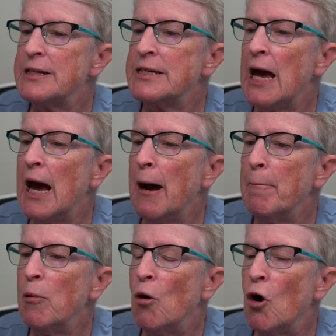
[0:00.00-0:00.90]

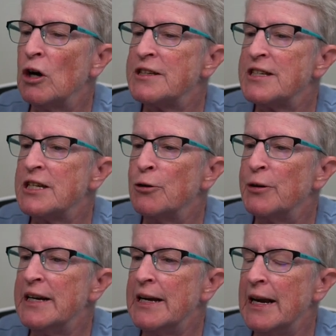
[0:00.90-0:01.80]
tap on
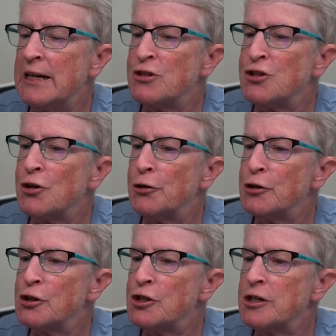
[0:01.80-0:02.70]
Siri and
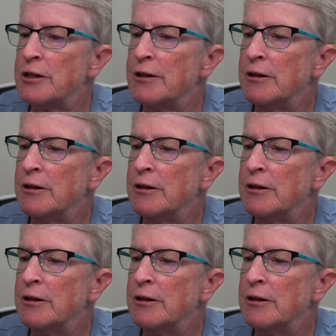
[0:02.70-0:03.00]
search